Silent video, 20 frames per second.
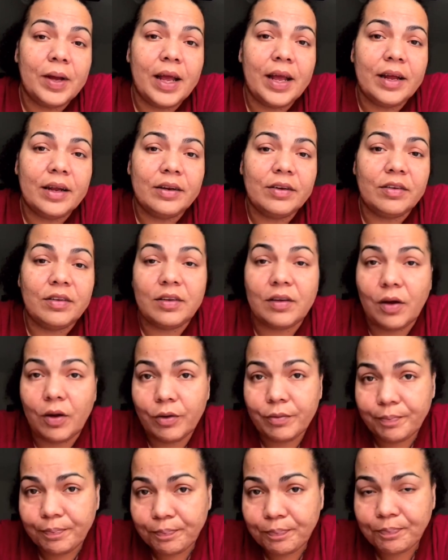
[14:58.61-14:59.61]
And
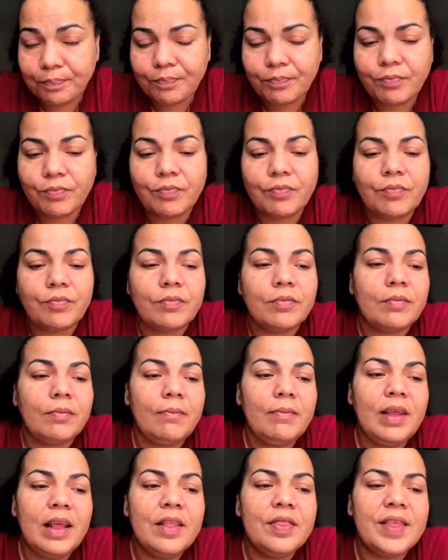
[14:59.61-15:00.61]
so
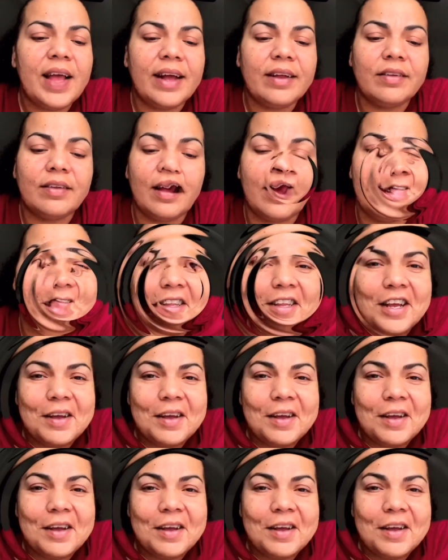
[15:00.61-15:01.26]
that's another